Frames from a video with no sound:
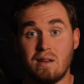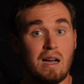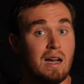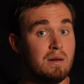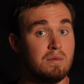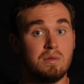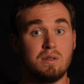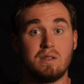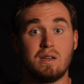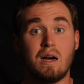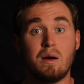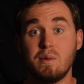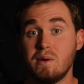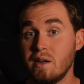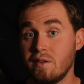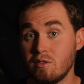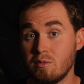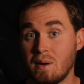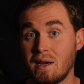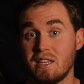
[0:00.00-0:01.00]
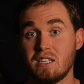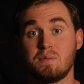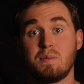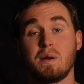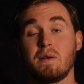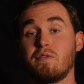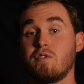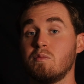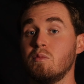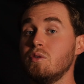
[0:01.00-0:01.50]
I would never buy this.
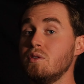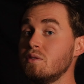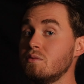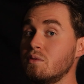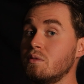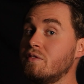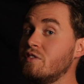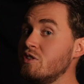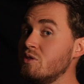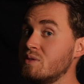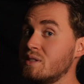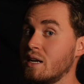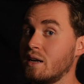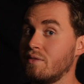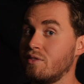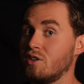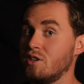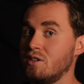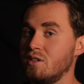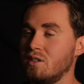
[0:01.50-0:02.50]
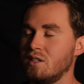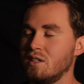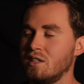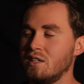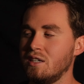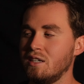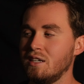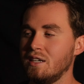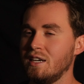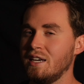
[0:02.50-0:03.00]
But from all the reviews that I've heard,
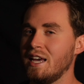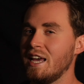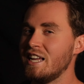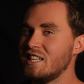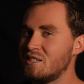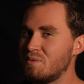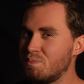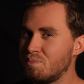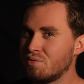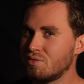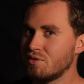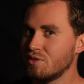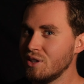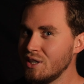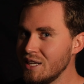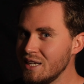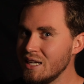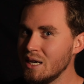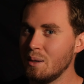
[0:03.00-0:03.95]
it's pretty